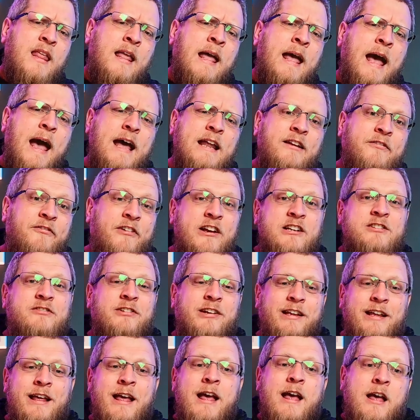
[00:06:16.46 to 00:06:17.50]
And
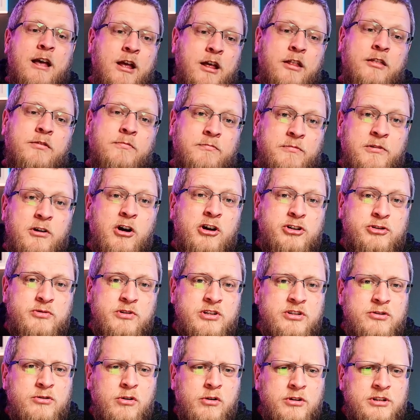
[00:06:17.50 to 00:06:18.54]
effectively, the answer
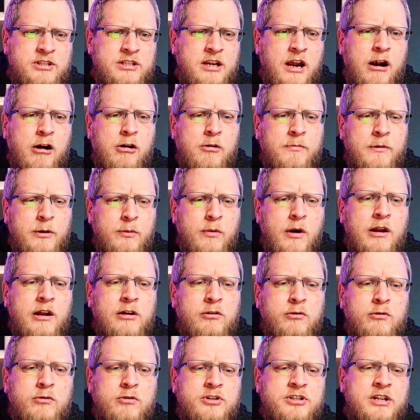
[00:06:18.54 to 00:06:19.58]
is not terribly well in
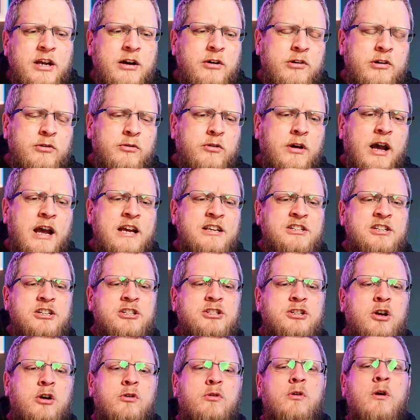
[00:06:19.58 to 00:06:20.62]
all cases.
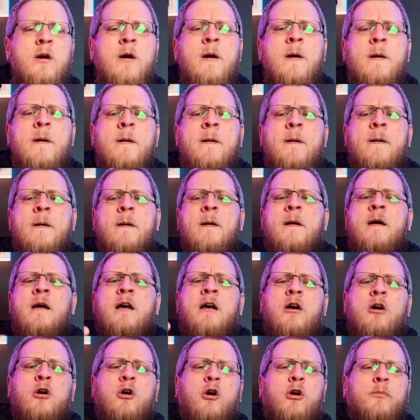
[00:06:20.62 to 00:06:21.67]
So
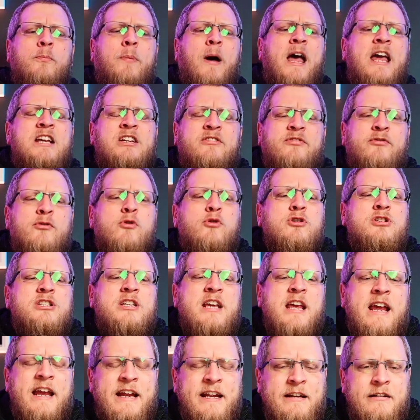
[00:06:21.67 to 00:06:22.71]
on page
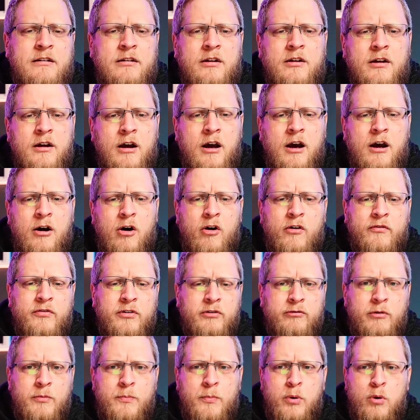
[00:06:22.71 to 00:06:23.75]
14 of
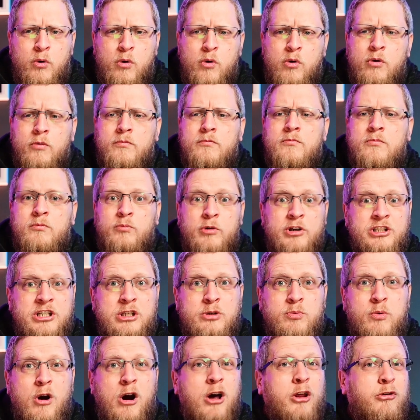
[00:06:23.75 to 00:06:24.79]
the report, which
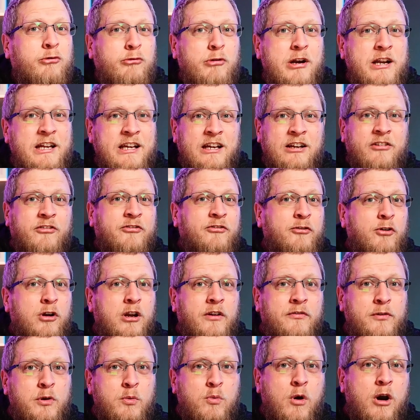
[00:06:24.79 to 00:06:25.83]
is worth reading in full
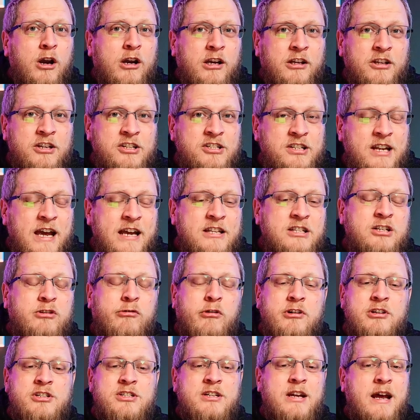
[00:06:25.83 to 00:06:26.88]
if you work in the sector,
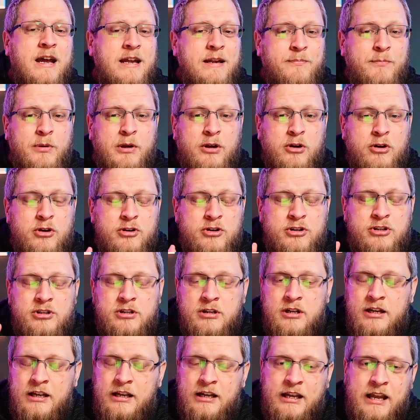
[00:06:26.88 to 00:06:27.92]
I'd say,
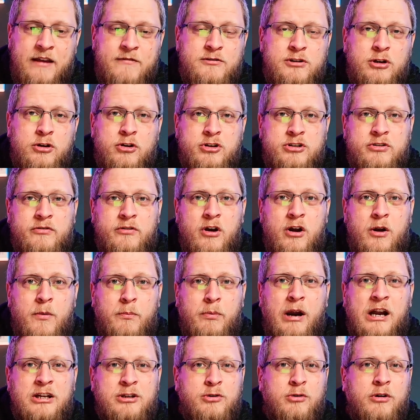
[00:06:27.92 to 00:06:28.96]
because it gives you lots of kind of
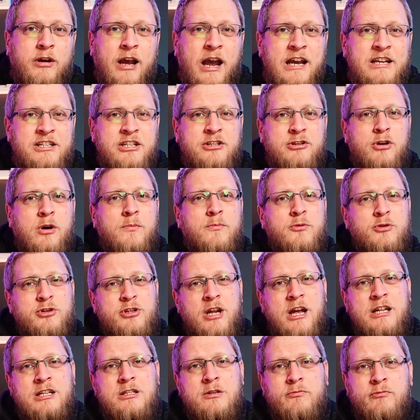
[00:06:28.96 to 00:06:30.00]
practical case examples
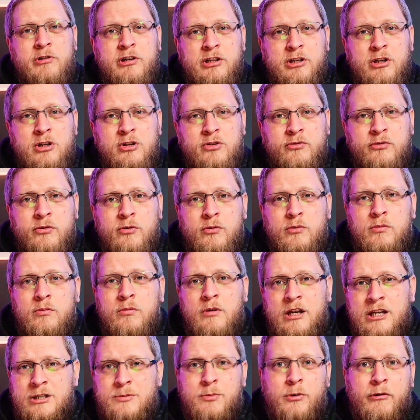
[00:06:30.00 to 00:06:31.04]
and some really useful
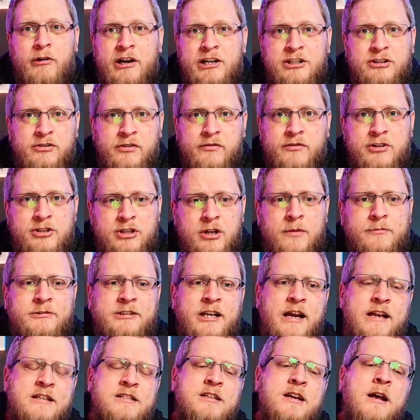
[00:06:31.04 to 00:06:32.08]
exploration of the
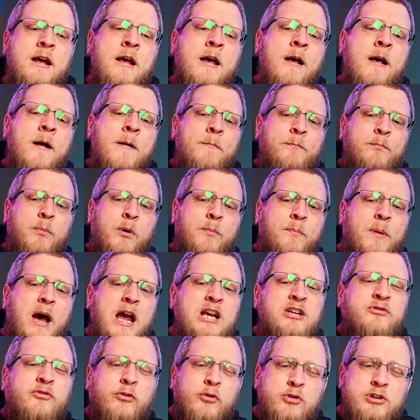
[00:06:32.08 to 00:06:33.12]
subject. But
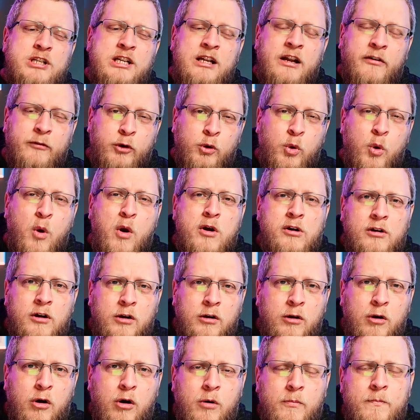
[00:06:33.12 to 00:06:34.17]
page 14 I've quoted a
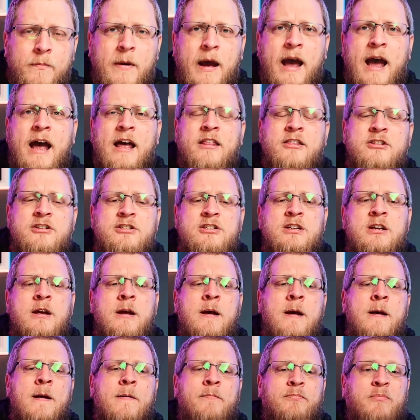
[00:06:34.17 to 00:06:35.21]
lot, and
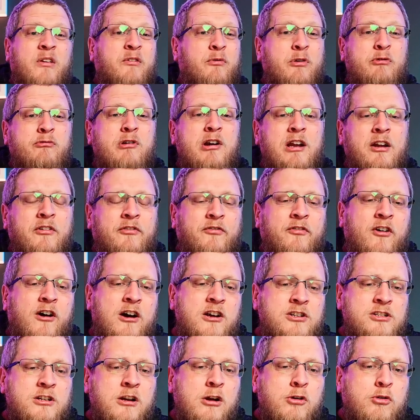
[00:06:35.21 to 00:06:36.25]
if we read it
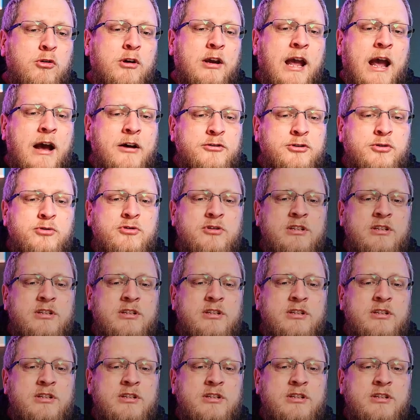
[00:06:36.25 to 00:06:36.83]
first, local council's